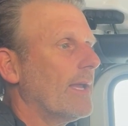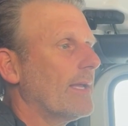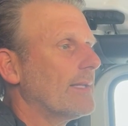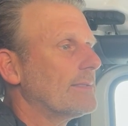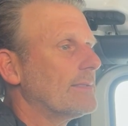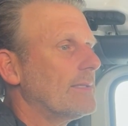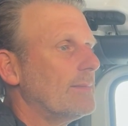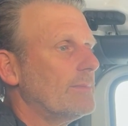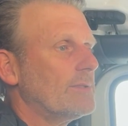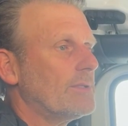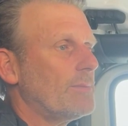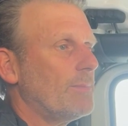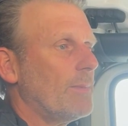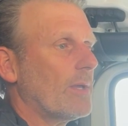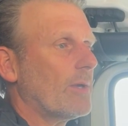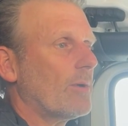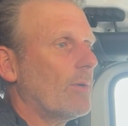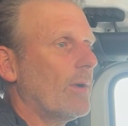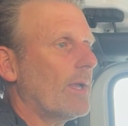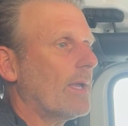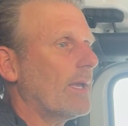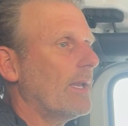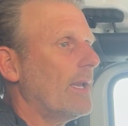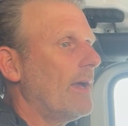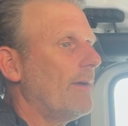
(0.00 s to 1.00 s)
It seems to be
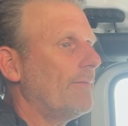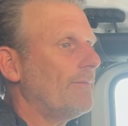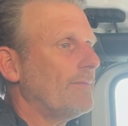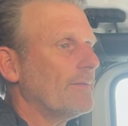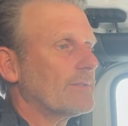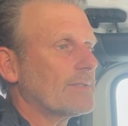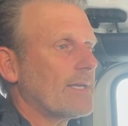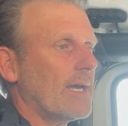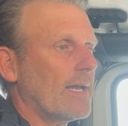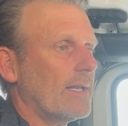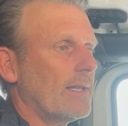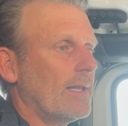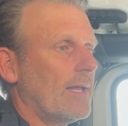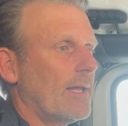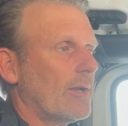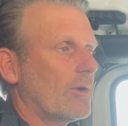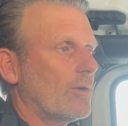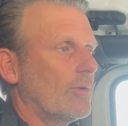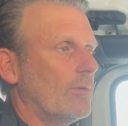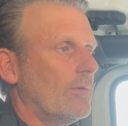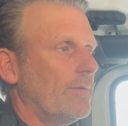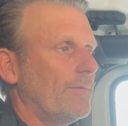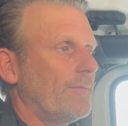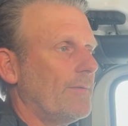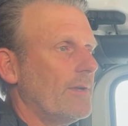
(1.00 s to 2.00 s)
quick enough. It's got a lot of
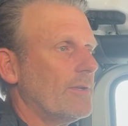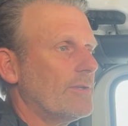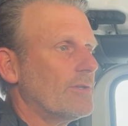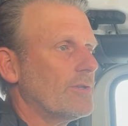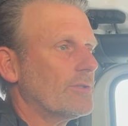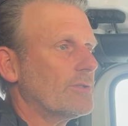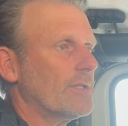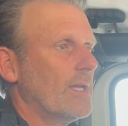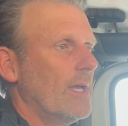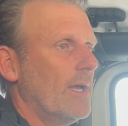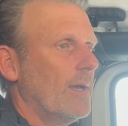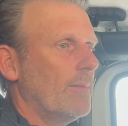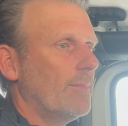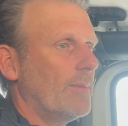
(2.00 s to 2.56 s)
cool features,